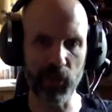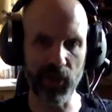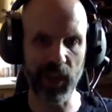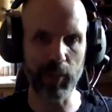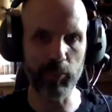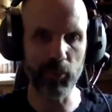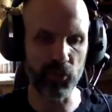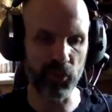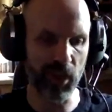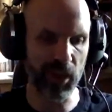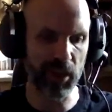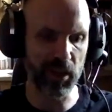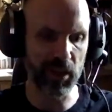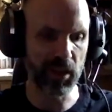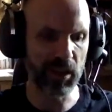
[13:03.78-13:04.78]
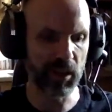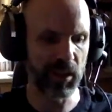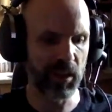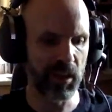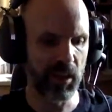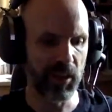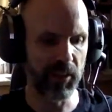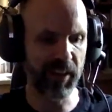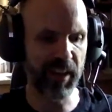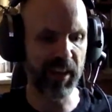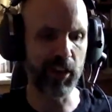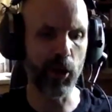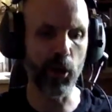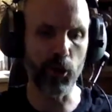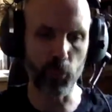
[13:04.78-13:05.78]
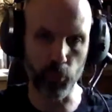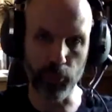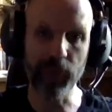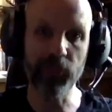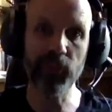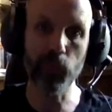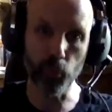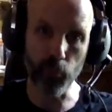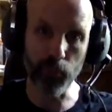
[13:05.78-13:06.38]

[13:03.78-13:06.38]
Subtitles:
game design that are really,